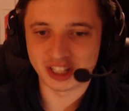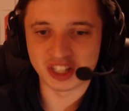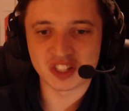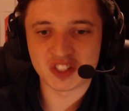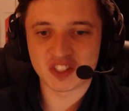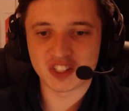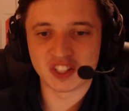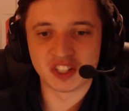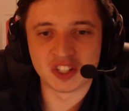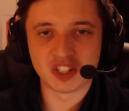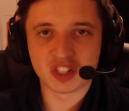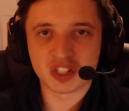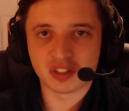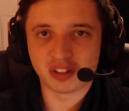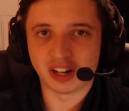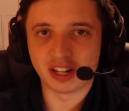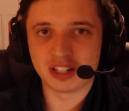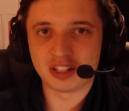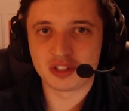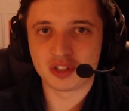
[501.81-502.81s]
it's
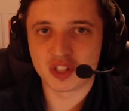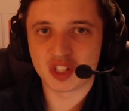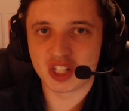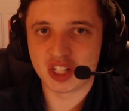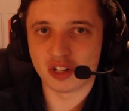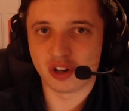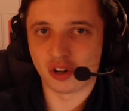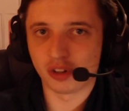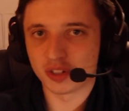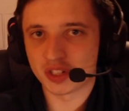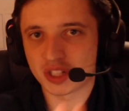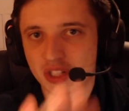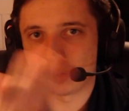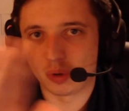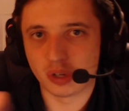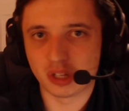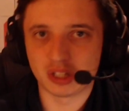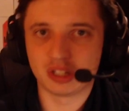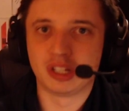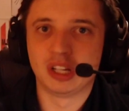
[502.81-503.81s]
funny to see the whole
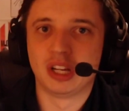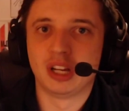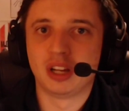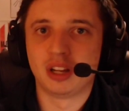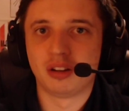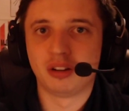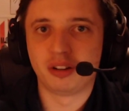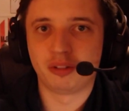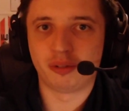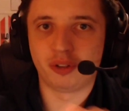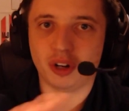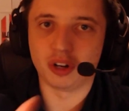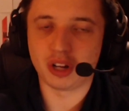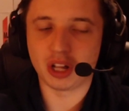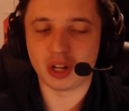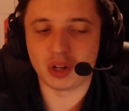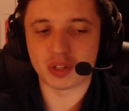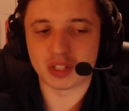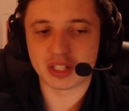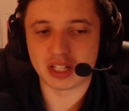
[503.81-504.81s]
story fold
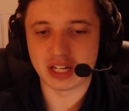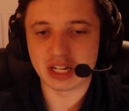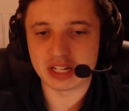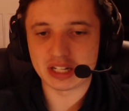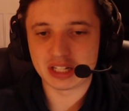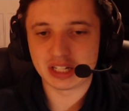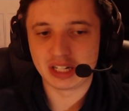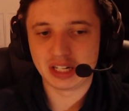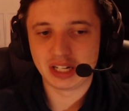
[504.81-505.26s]
out and